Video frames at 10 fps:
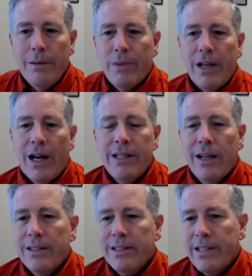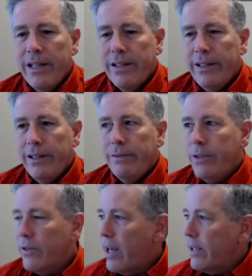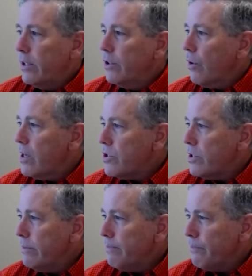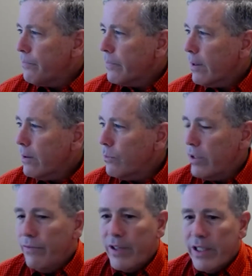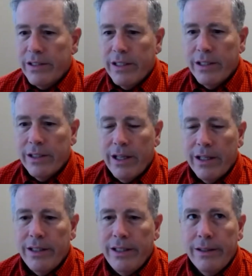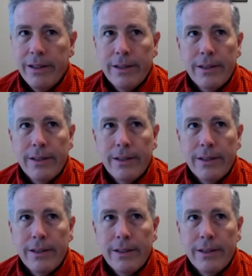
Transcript: But I'd say that integration with Vista and the